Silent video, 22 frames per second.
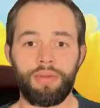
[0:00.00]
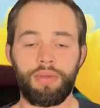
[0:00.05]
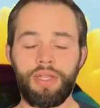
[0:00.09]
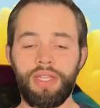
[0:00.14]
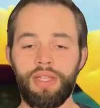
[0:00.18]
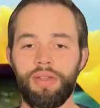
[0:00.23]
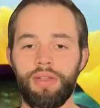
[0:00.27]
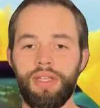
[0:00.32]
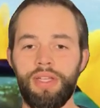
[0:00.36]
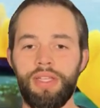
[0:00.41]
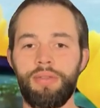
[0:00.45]

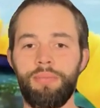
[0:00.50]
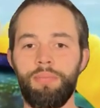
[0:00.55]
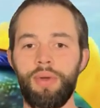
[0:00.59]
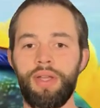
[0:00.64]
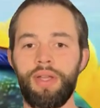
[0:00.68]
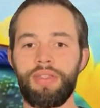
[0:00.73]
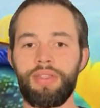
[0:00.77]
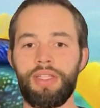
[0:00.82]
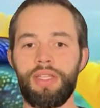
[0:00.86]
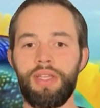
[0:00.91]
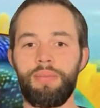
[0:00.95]
and
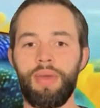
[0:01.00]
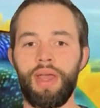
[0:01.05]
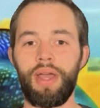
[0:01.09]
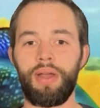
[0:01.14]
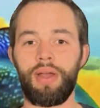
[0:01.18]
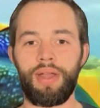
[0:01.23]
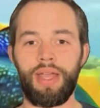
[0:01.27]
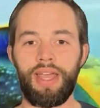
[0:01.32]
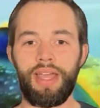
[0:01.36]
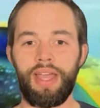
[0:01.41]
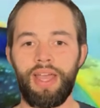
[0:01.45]
generating a
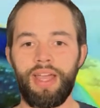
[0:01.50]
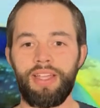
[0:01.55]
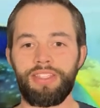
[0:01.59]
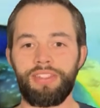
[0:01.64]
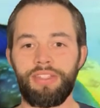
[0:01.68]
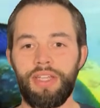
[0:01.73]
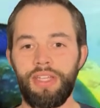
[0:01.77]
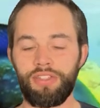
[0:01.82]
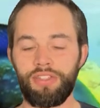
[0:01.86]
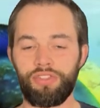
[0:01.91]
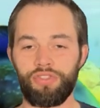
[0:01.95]
bunch
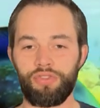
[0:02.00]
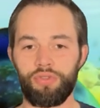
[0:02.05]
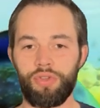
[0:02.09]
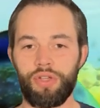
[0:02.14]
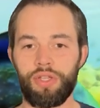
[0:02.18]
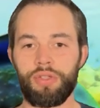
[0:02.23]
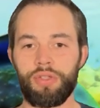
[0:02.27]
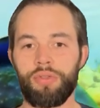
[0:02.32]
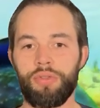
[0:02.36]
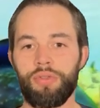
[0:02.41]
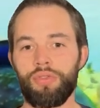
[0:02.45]
of
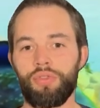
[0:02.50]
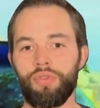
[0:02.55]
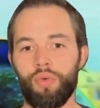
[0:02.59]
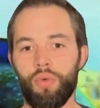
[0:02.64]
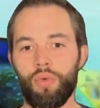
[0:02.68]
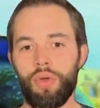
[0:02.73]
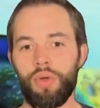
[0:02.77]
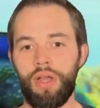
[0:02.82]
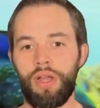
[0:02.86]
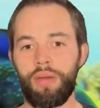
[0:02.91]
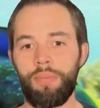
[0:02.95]
different
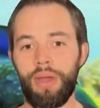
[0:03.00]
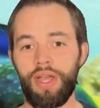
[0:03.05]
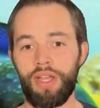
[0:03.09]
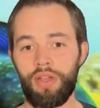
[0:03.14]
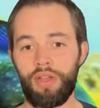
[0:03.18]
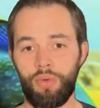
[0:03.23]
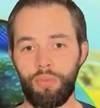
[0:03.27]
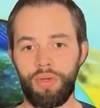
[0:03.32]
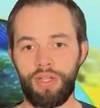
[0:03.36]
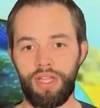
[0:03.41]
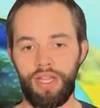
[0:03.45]
content and
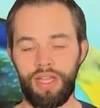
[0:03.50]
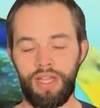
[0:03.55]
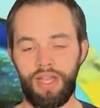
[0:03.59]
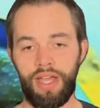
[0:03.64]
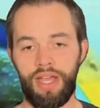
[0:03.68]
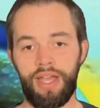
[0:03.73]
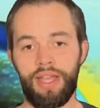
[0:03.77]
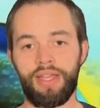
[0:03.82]
iterations.